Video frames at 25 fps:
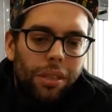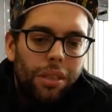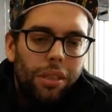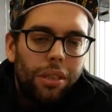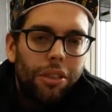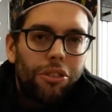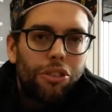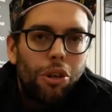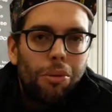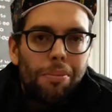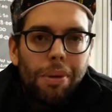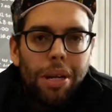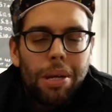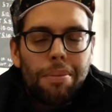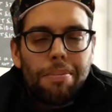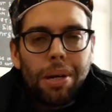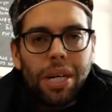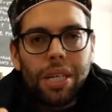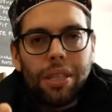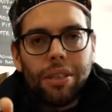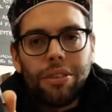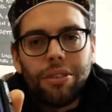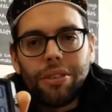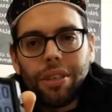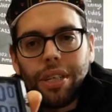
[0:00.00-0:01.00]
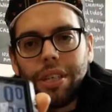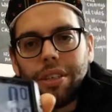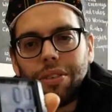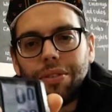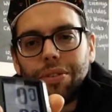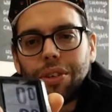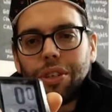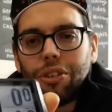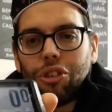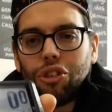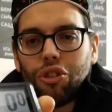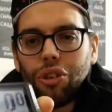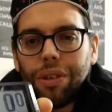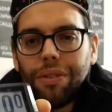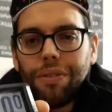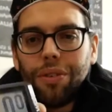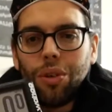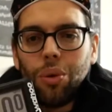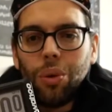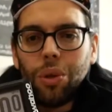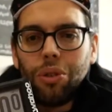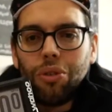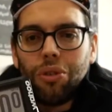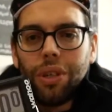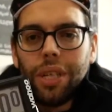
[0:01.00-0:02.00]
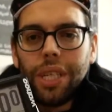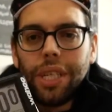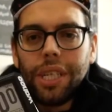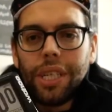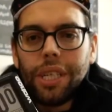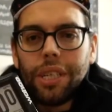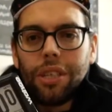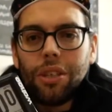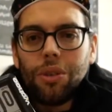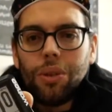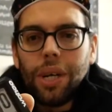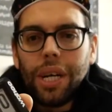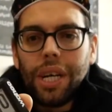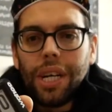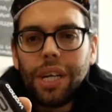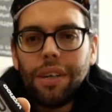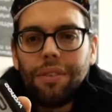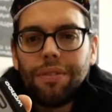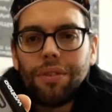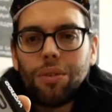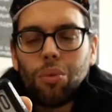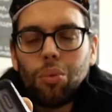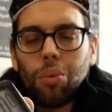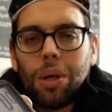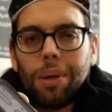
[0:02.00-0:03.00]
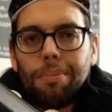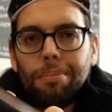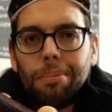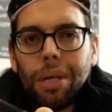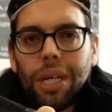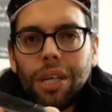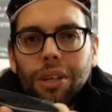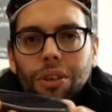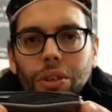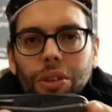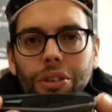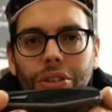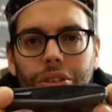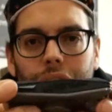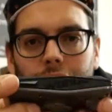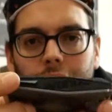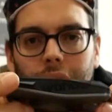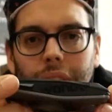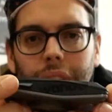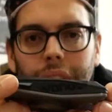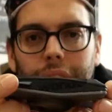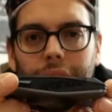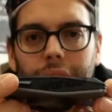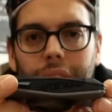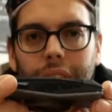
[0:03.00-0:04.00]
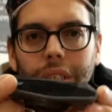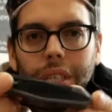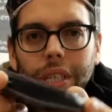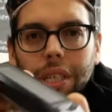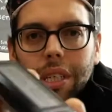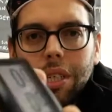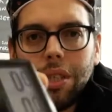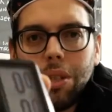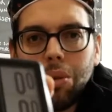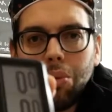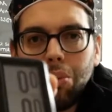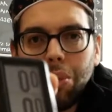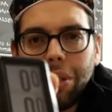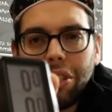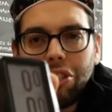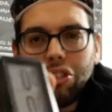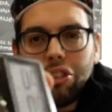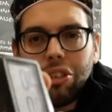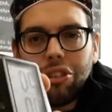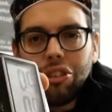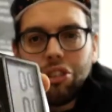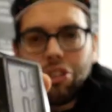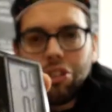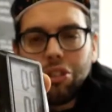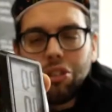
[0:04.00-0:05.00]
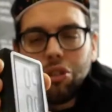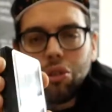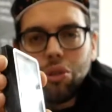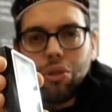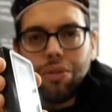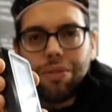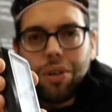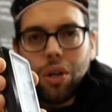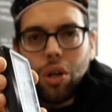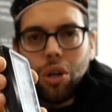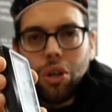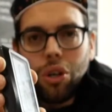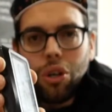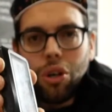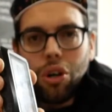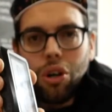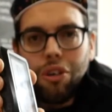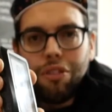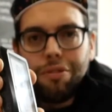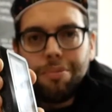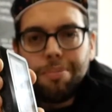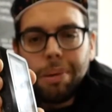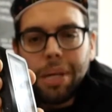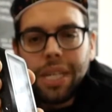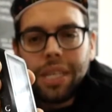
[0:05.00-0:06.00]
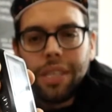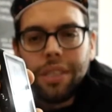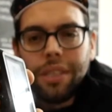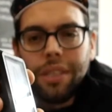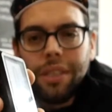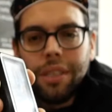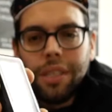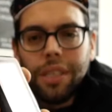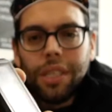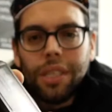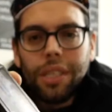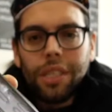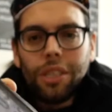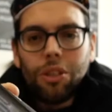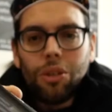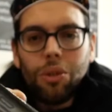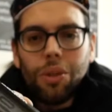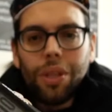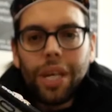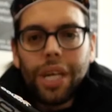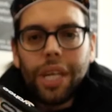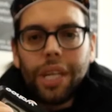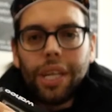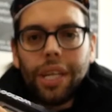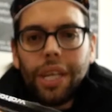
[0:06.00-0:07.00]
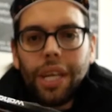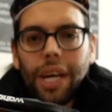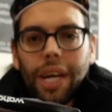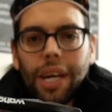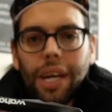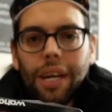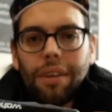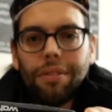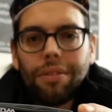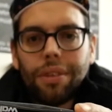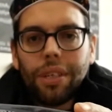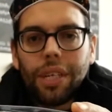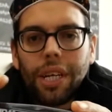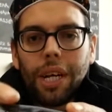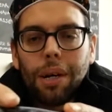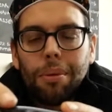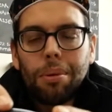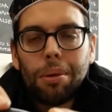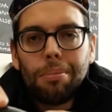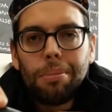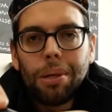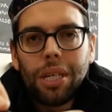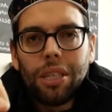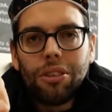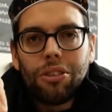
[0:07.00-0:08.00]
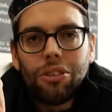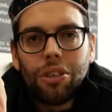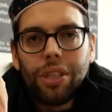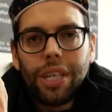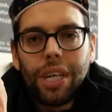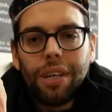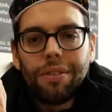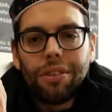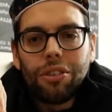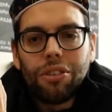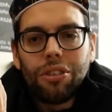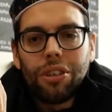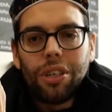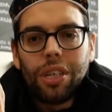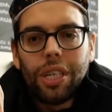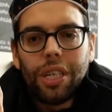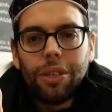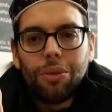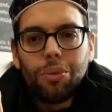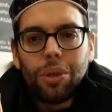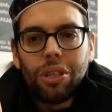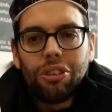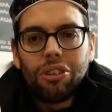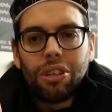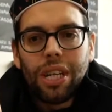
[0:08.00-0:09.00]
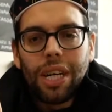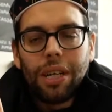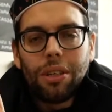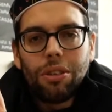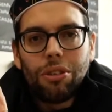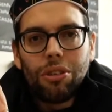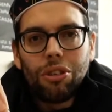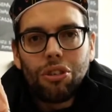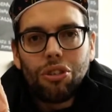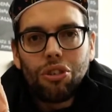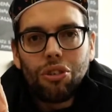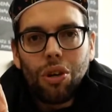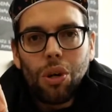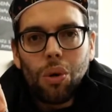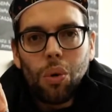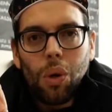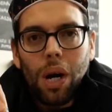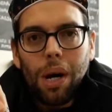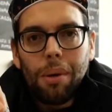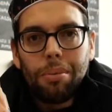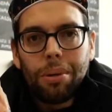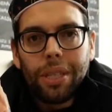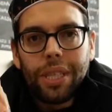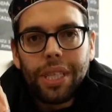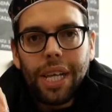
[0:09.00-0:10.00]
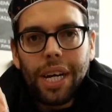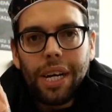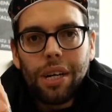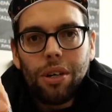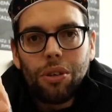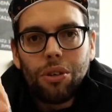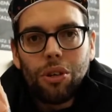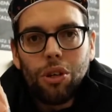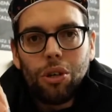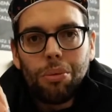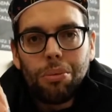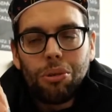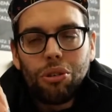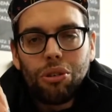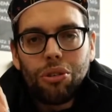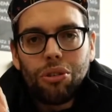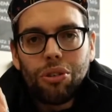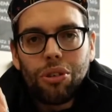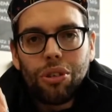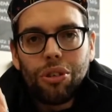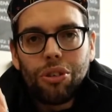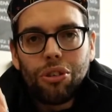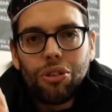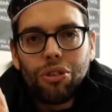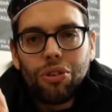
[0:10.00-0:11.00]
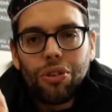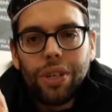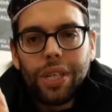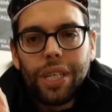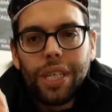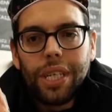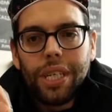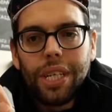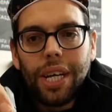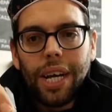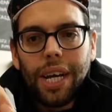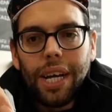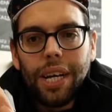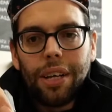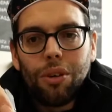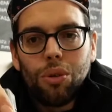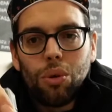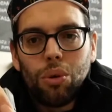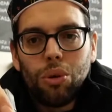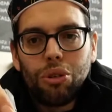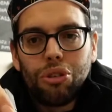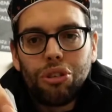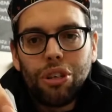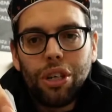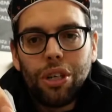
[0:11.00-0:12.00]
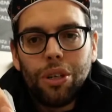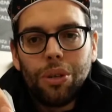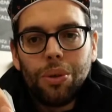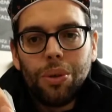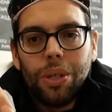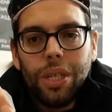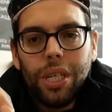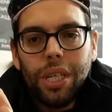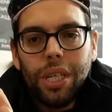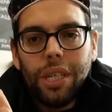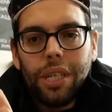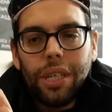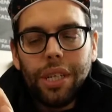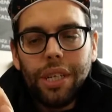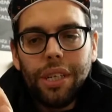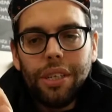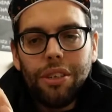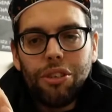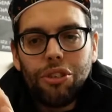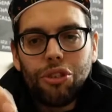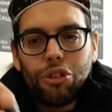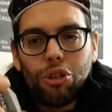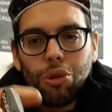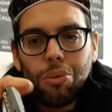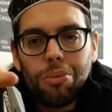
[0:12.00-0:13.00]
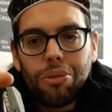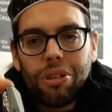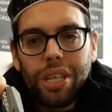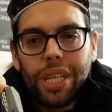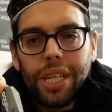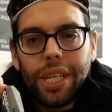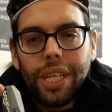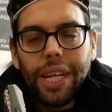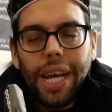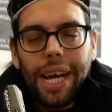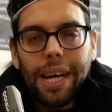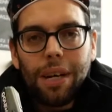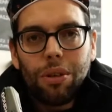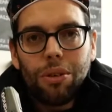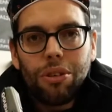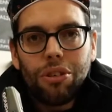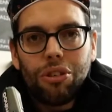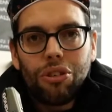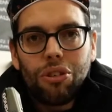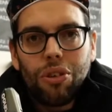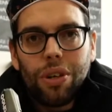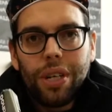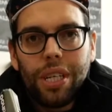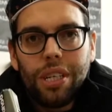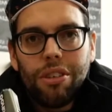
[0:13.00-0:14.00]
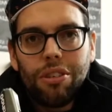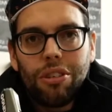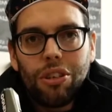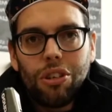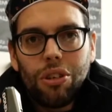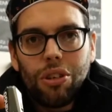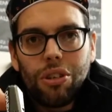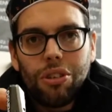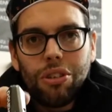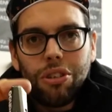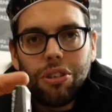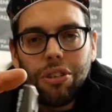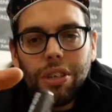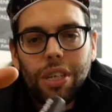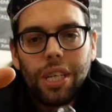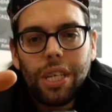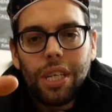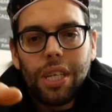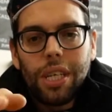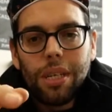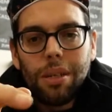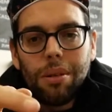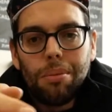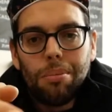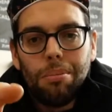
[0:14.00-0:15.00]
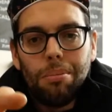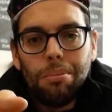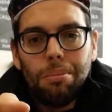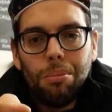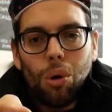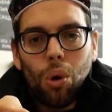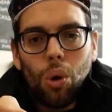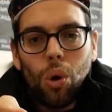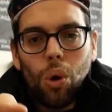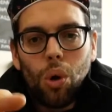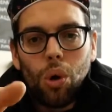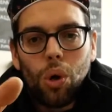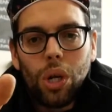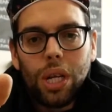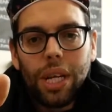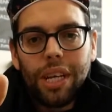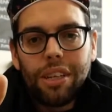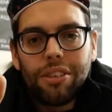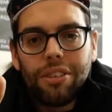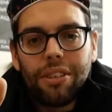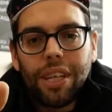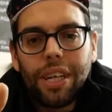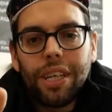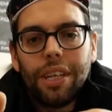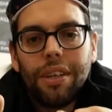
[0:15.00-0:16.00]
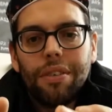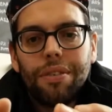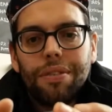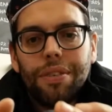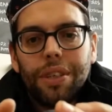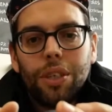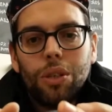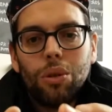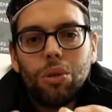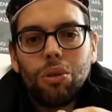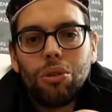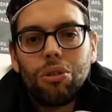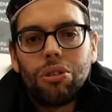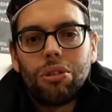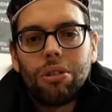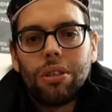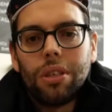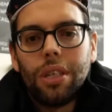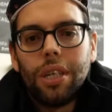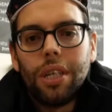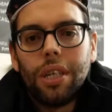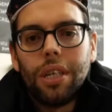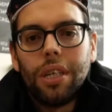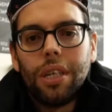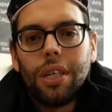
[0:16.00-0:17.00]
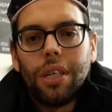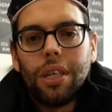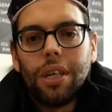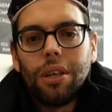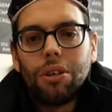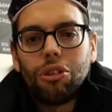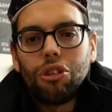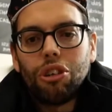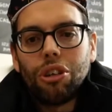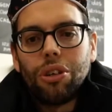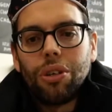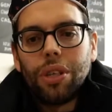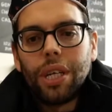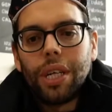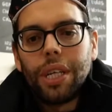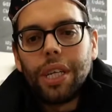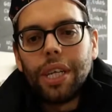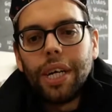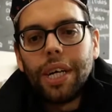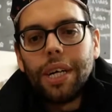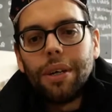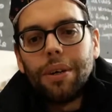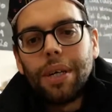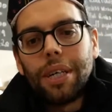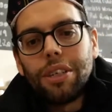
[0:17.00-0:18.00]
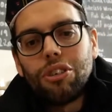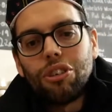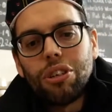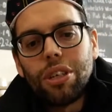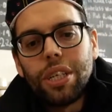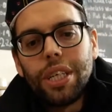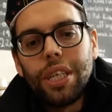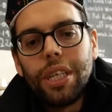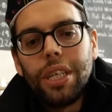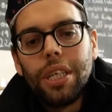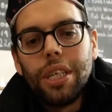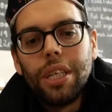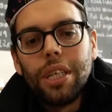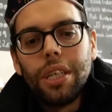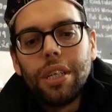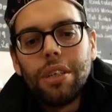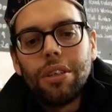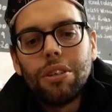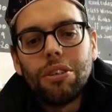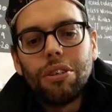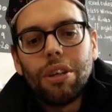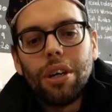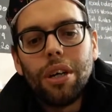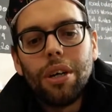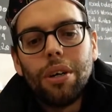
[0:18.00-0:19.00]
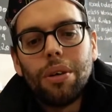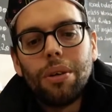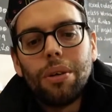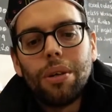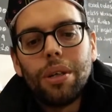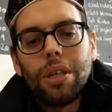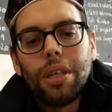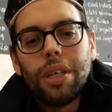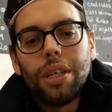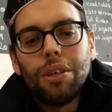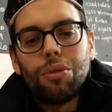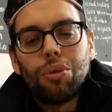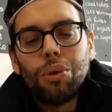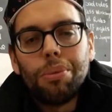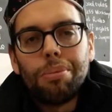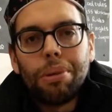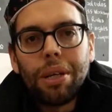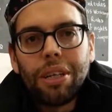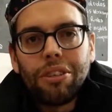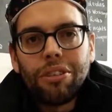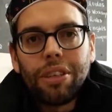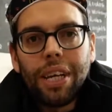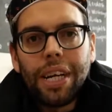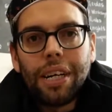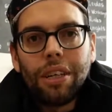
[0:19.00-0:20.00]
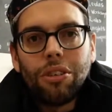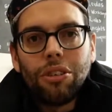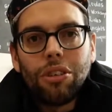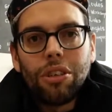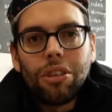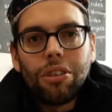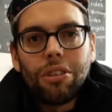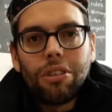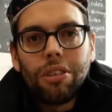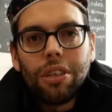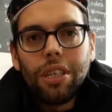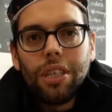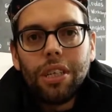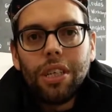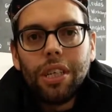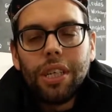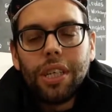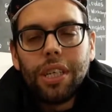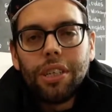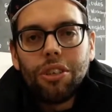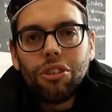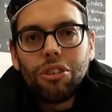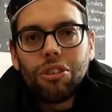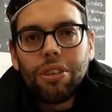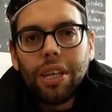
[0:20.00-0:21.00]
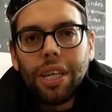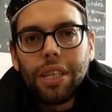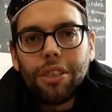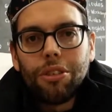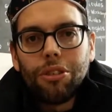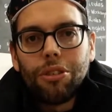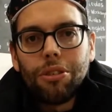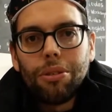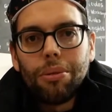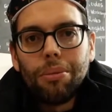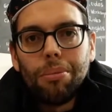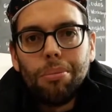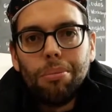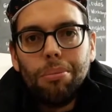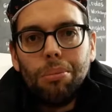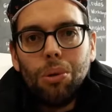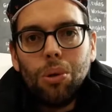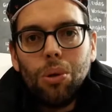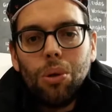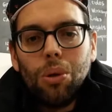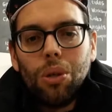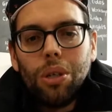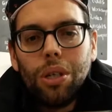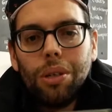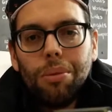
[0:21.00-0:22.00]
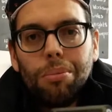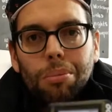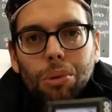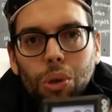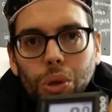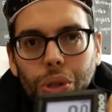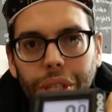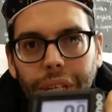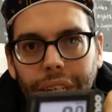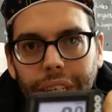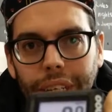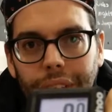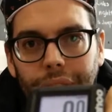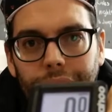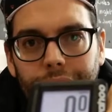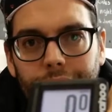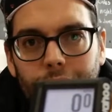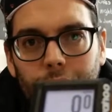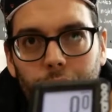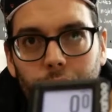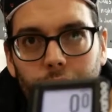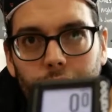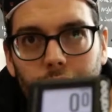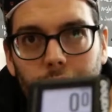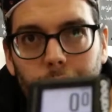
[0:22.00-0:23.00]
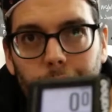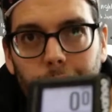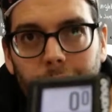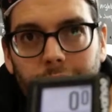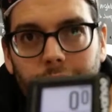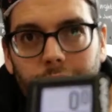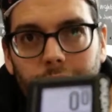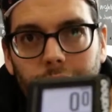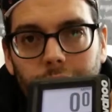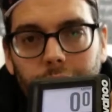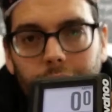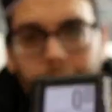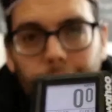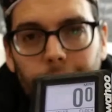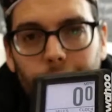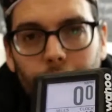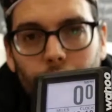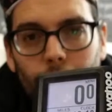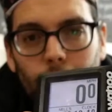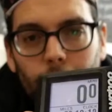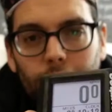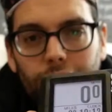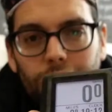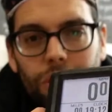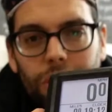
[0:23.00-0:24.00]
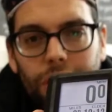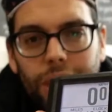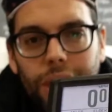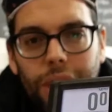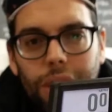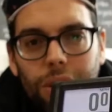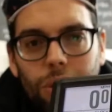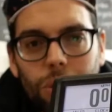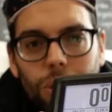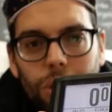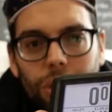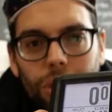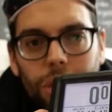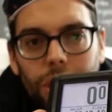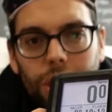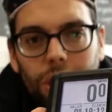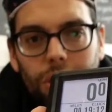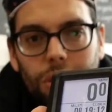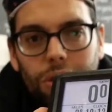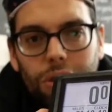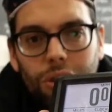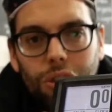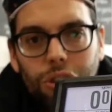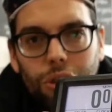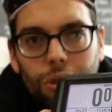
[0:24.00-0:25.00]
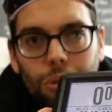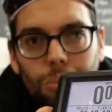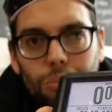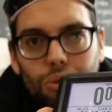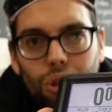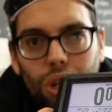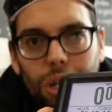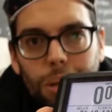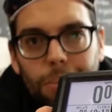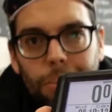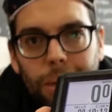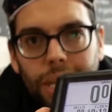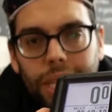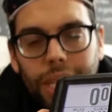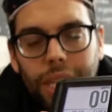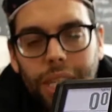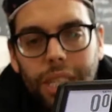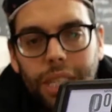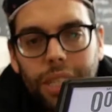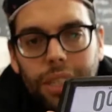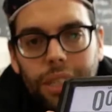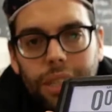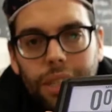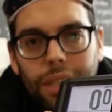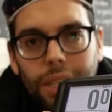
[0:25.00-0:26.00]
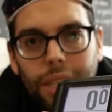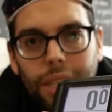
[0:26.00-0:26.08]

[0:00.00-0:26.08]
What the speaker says: There's not many buttons and it's very straightforward really. You have one button on the side which is your sort of on-off button. You then have a couple of buttons on the other side which allow you to scroll up and down options on the screen, and also it zooms in and out the screen so you can see more or less data fields. I'll show you that now actually. So if we press down you can see it just adds more and more data fields depending on how much you want to see, or you can zoom right back in.